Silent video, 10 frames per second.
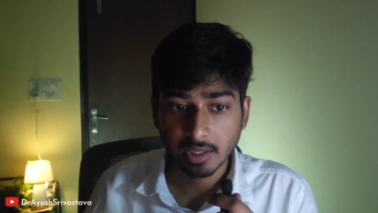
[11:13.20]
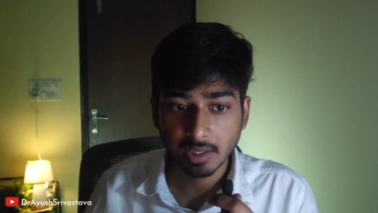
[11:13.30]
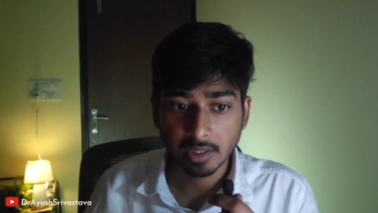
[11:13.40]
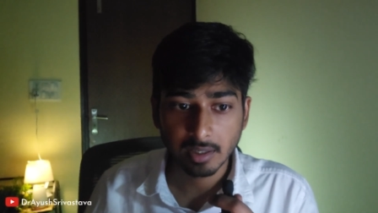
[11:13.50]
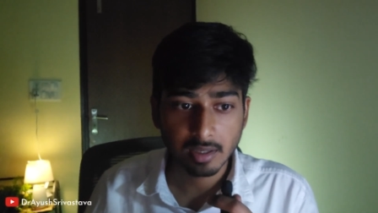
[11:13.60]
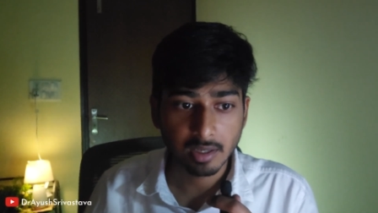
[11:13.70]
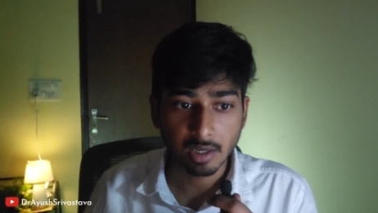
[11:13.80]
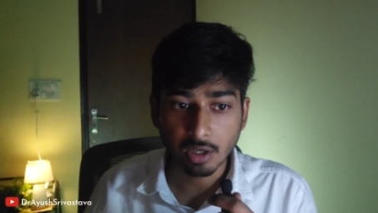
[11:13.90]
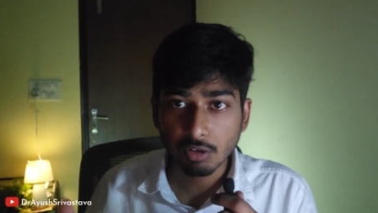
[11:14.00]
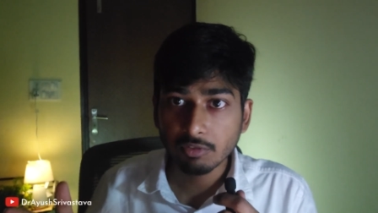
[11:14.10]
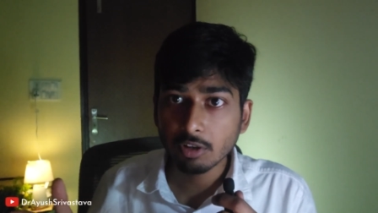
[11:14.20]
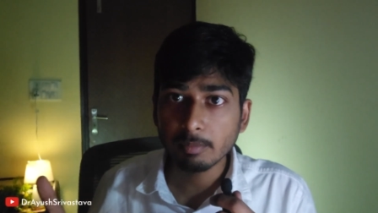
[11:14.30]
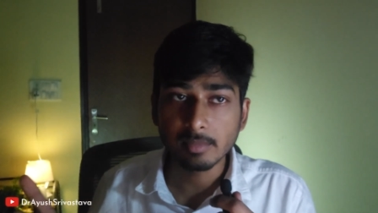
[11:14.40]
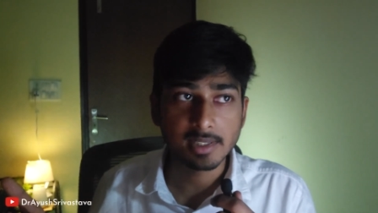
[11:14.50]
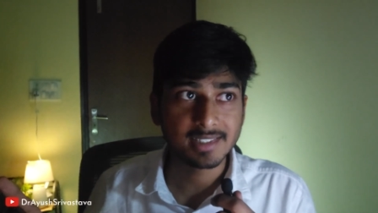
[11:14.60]
and none of
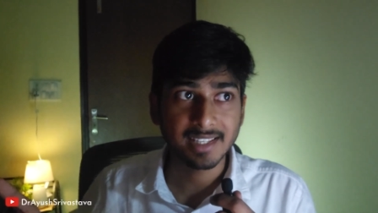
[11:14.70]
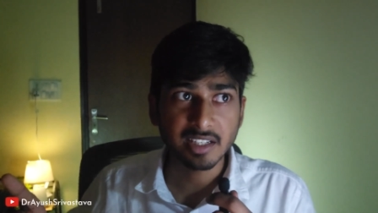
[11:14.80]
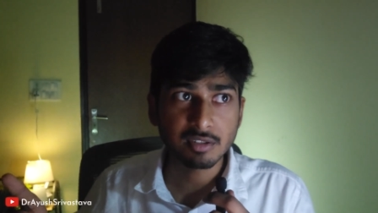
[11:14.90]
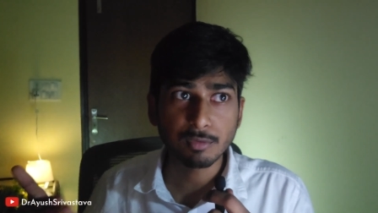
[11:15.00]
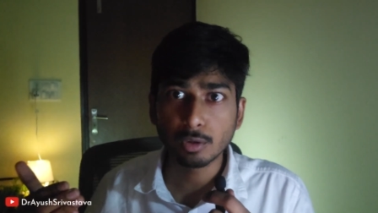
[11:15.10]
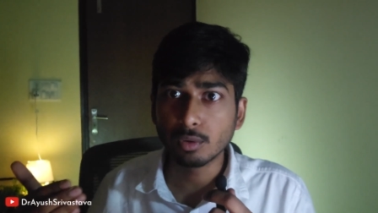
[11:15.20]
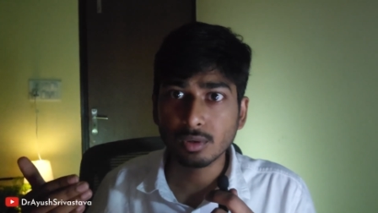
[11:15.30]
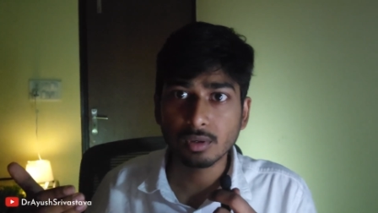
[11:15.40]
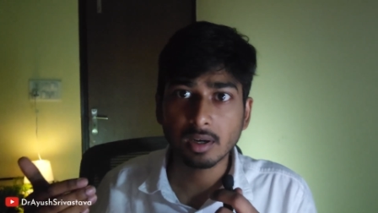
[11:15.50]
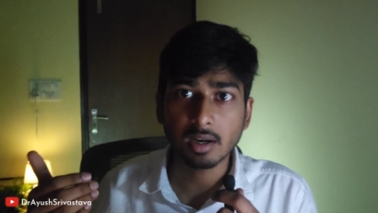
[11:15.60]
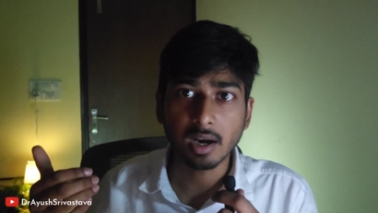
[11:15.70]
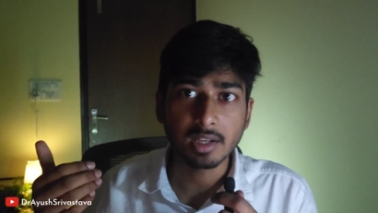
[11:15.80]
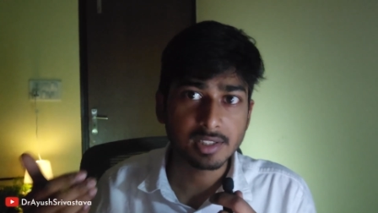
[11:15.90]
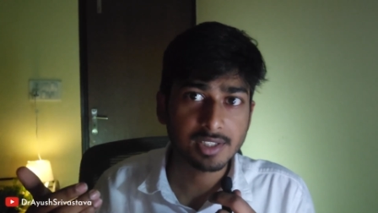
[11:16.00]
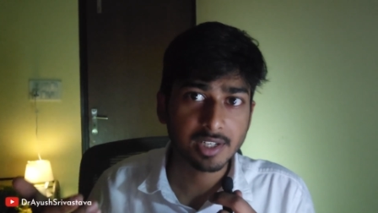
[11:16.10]
our mistakes would go
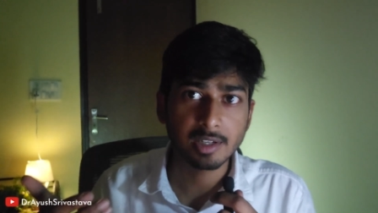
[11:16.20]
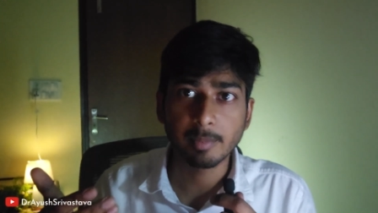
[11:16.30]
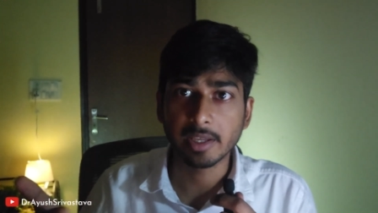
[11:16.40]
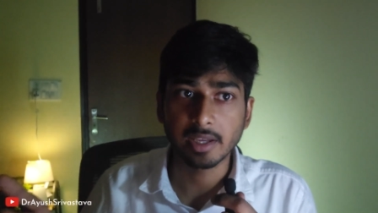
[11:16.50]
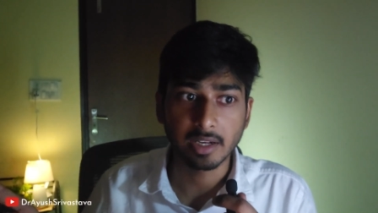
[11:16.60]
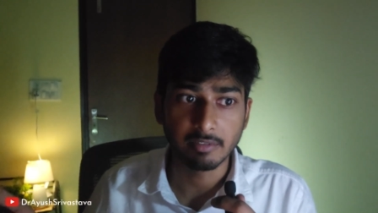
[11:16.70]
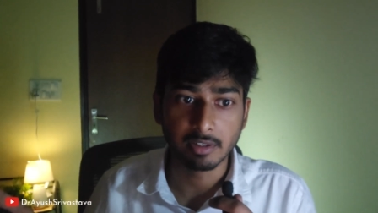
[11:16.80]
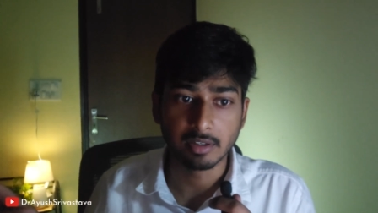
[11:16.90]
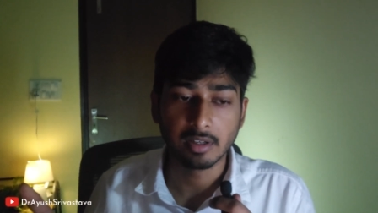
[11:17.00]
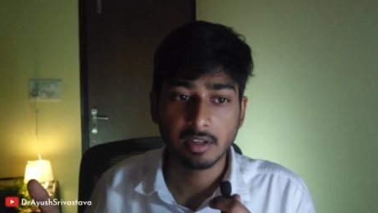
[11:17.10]
unchecked by anyone.